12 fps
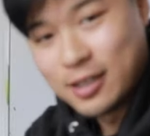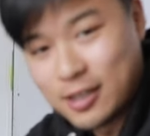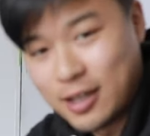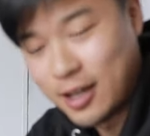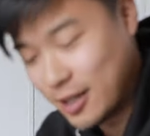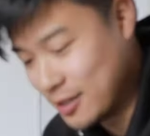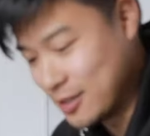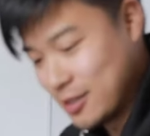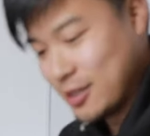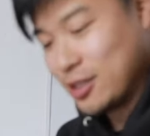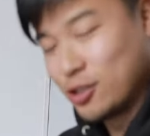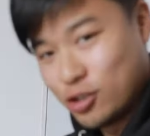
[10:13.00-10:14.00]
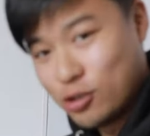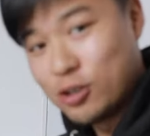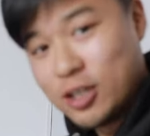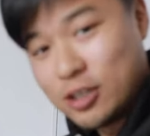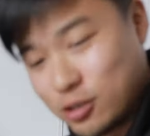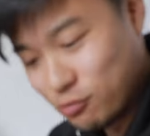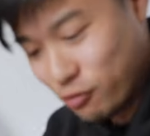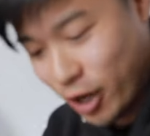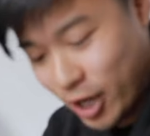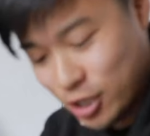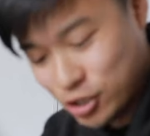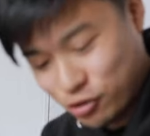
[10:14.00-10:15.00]
that you do need some
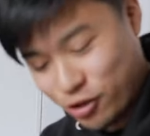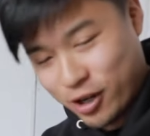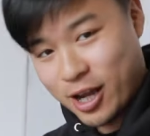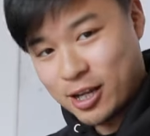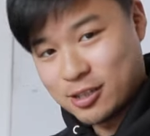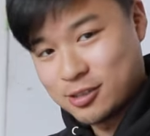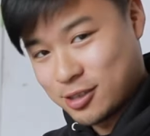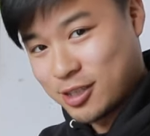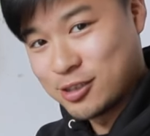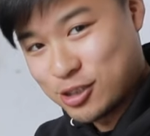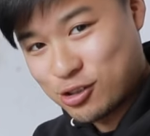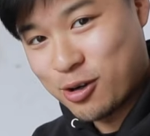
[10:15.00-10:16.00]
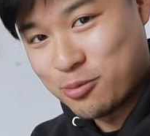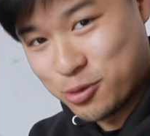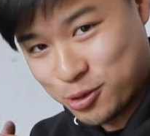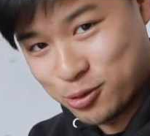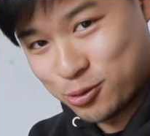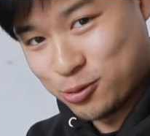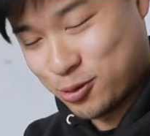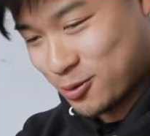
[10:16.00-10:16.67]
really strong hands and strong muscles